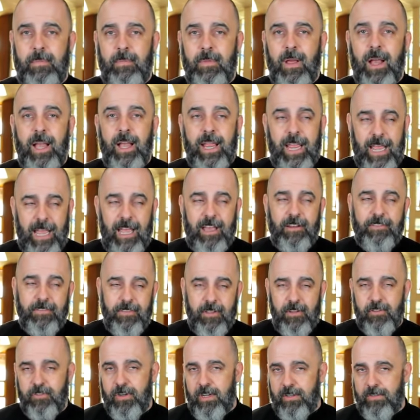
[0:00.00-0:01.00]
I have to
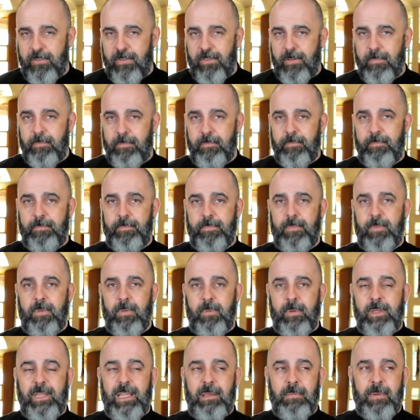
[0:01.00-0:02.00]
trust them
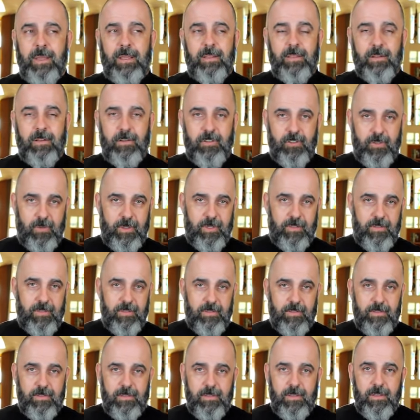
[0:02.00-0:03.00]
when they make their
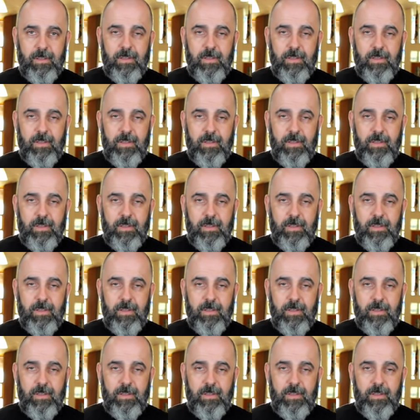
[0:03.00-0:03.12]
choices.